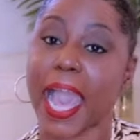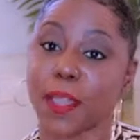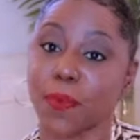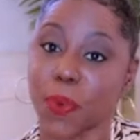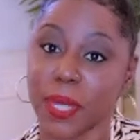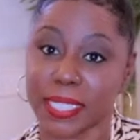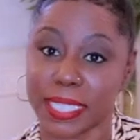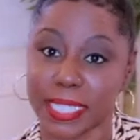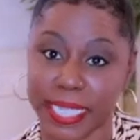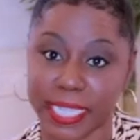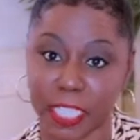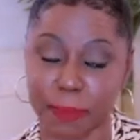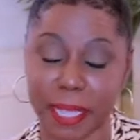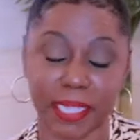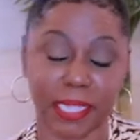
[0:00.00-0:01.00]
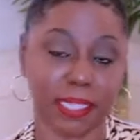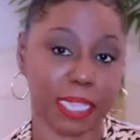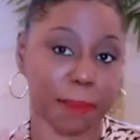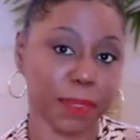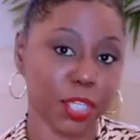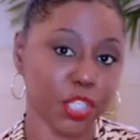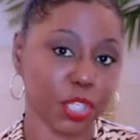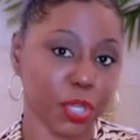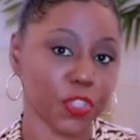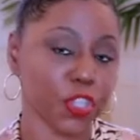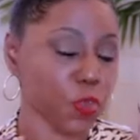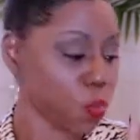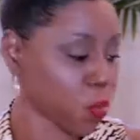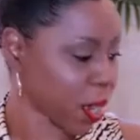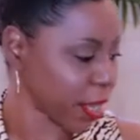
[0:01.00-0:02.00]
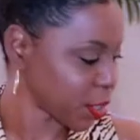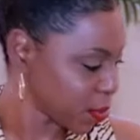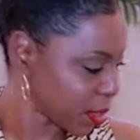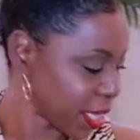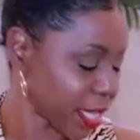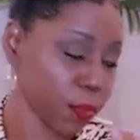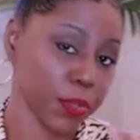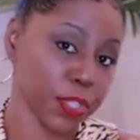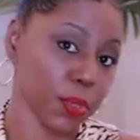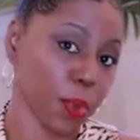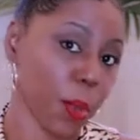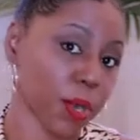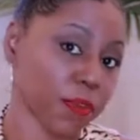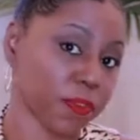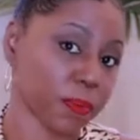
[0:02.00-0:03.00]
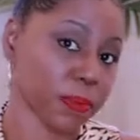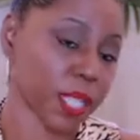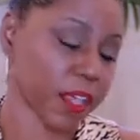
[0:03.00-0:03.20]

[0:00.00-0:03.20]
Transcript: I wasn't expecting. So I'm gonna show you what you get when you order from